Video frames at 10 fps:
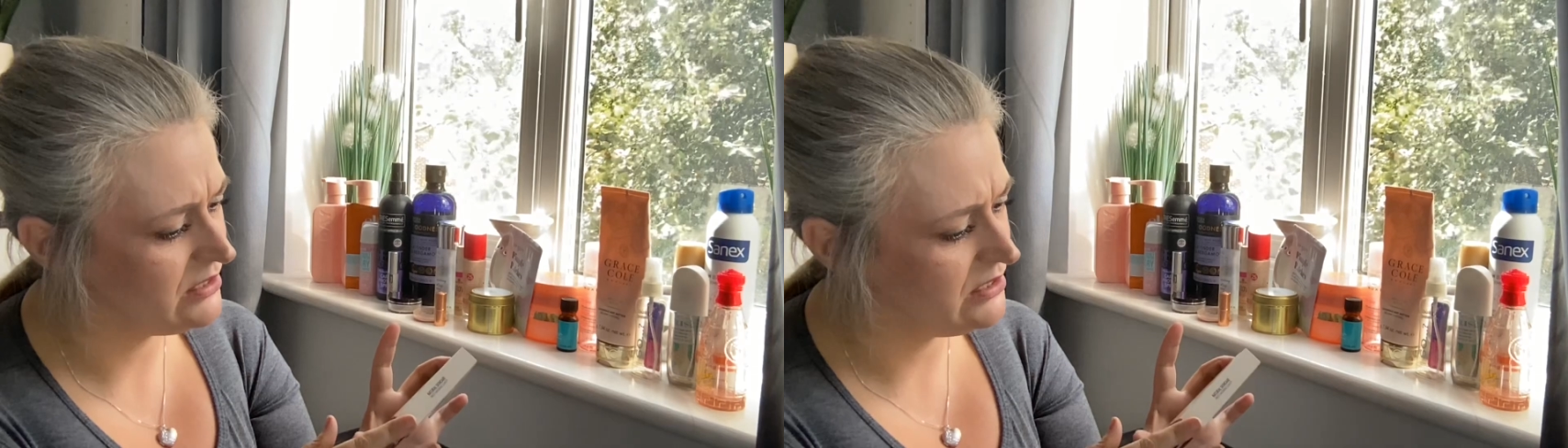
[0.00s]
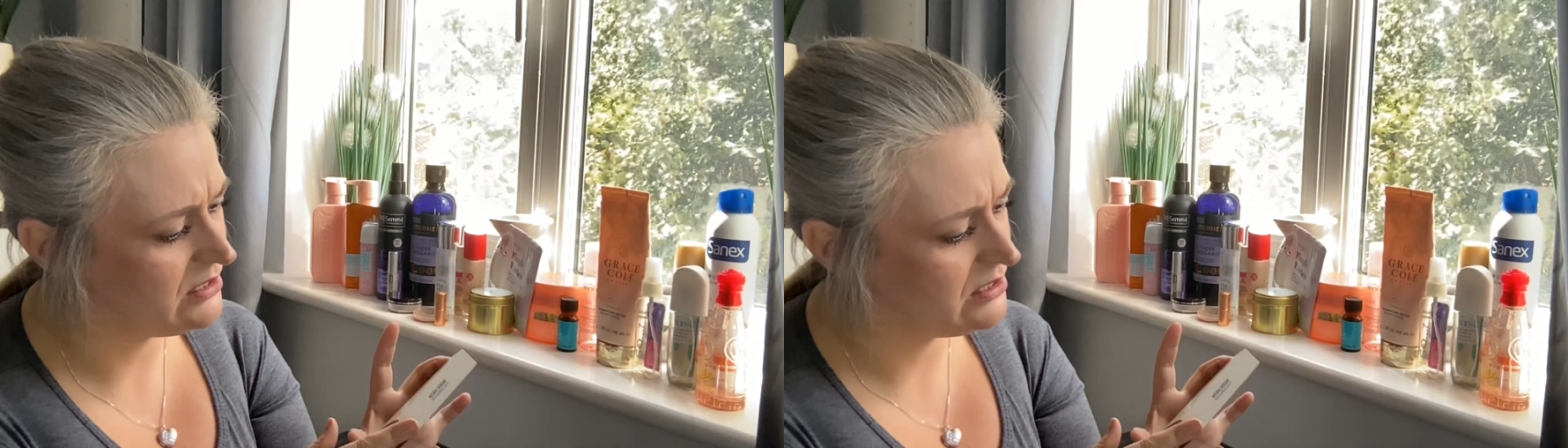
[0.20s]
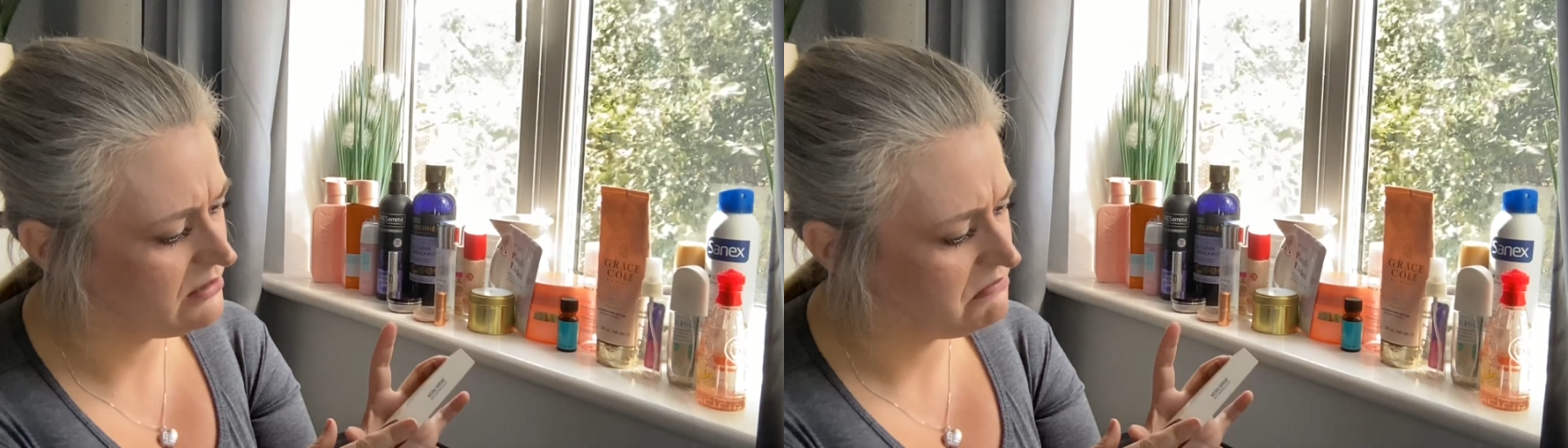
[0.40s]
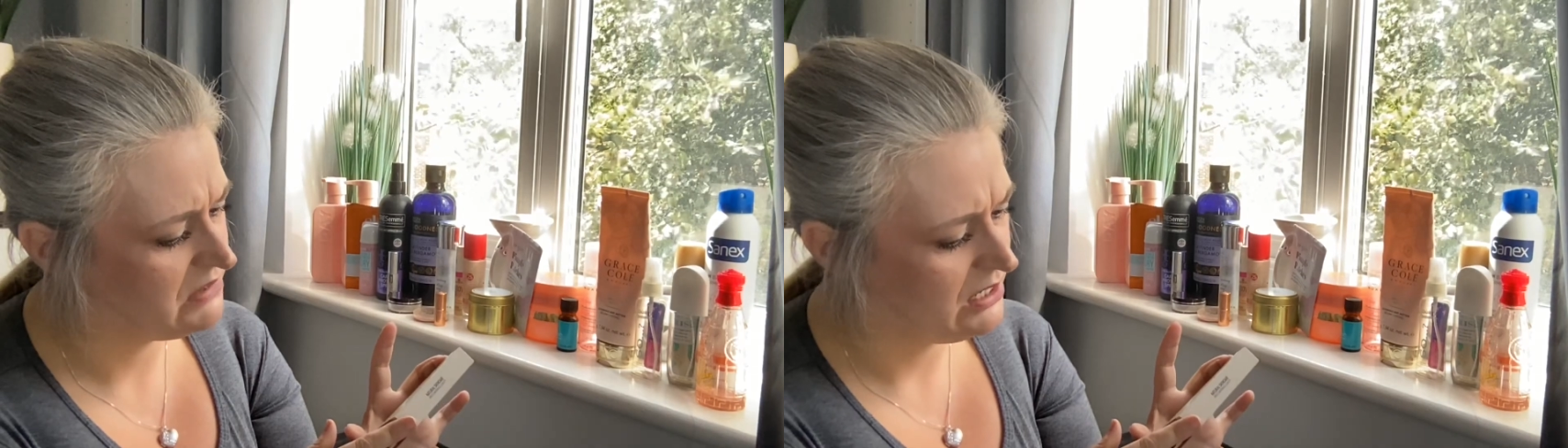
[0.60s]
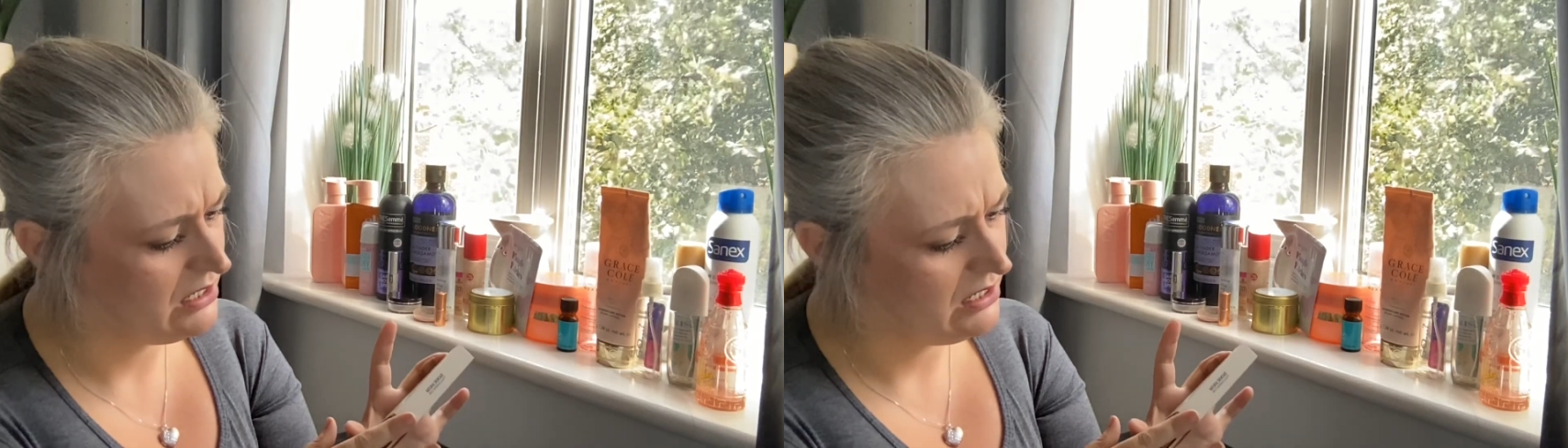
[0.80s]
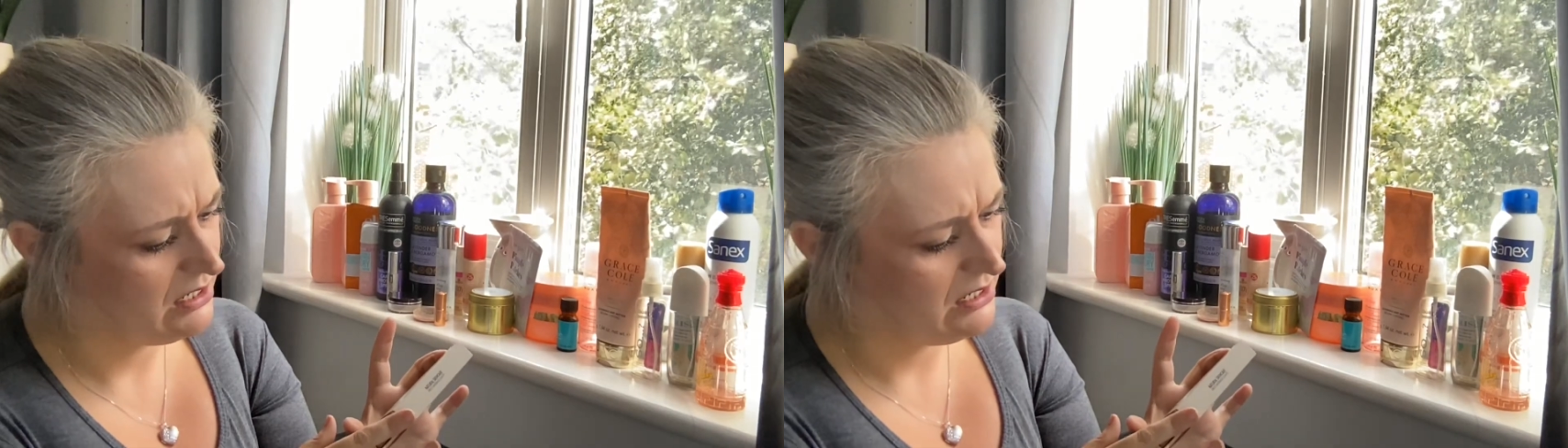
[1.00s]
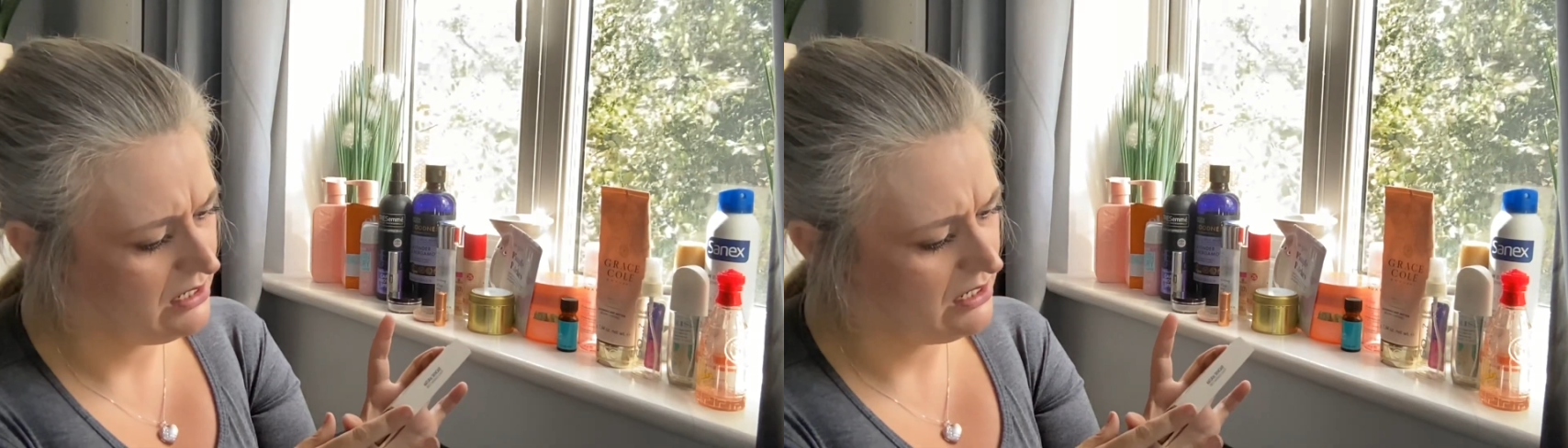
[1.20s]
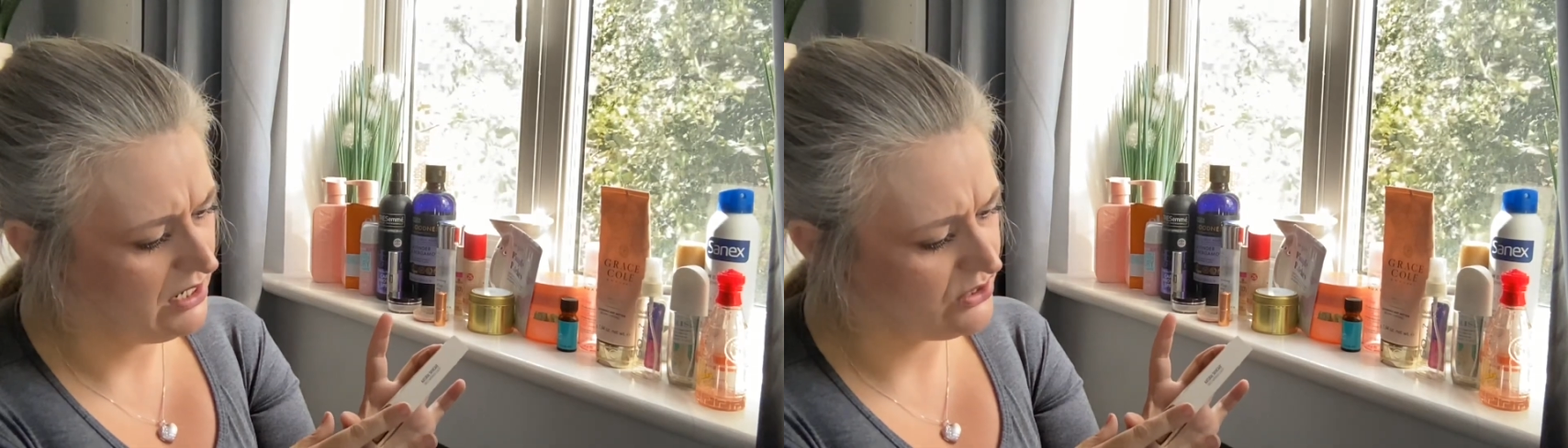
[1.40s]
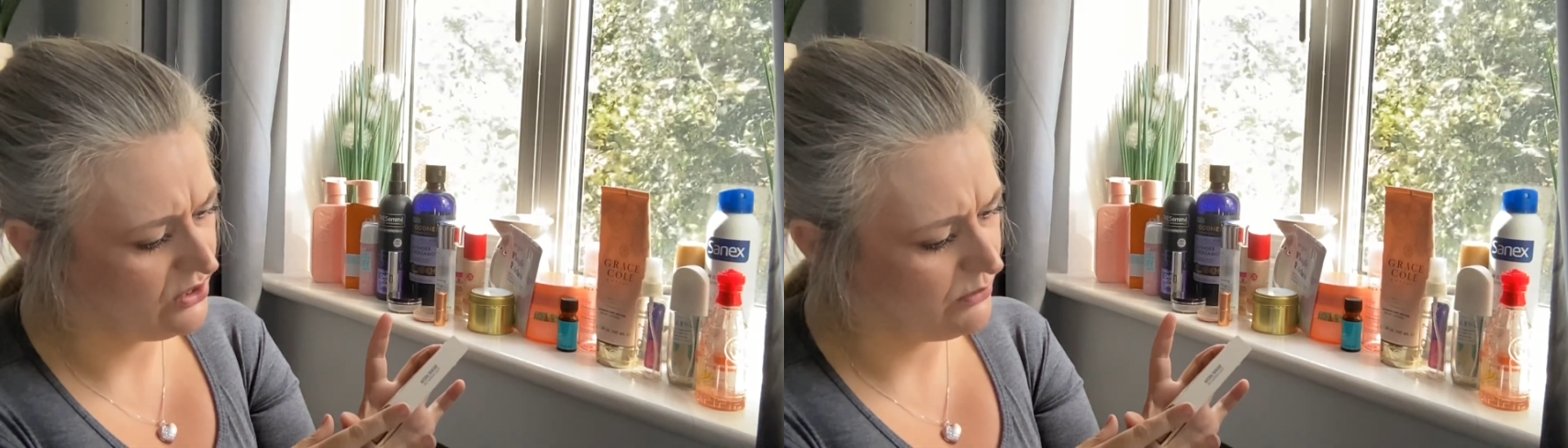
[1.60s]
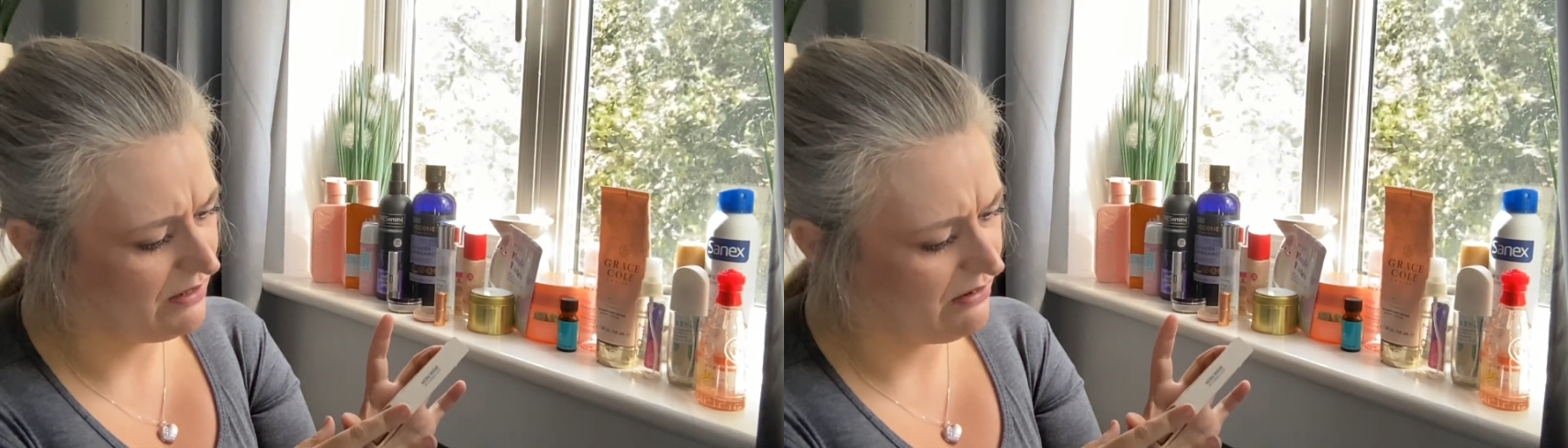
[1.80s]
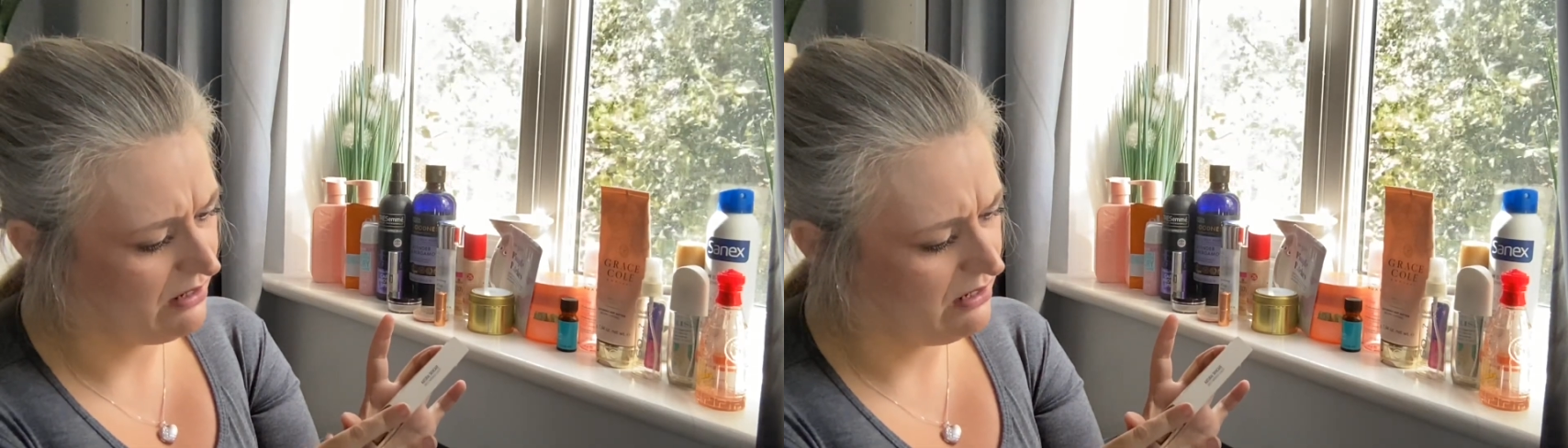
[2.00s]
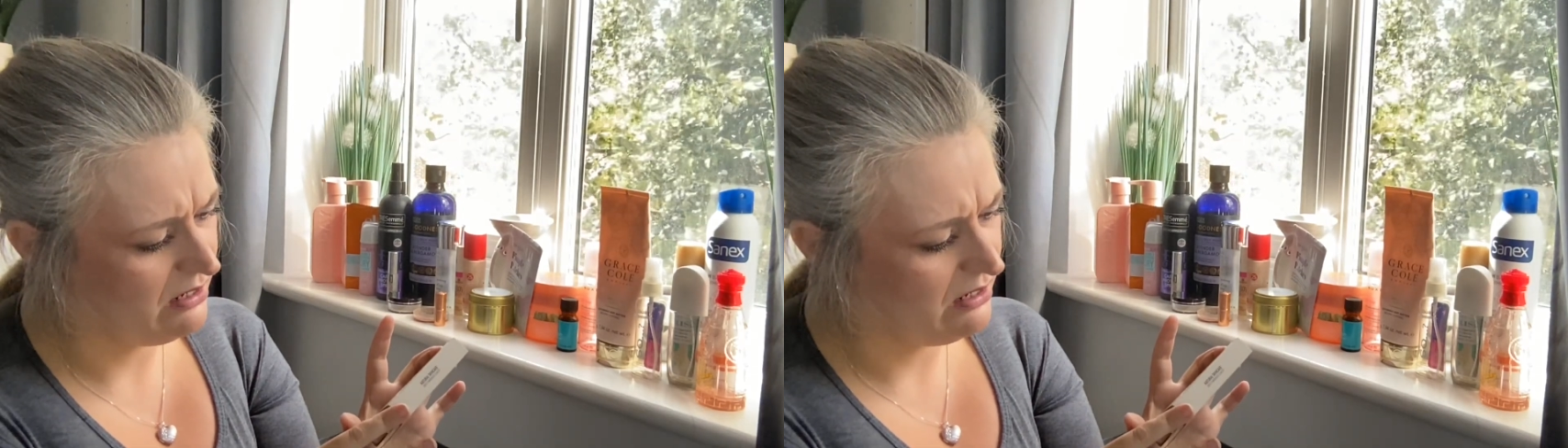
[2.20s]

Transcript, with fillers: it? I don't know where I,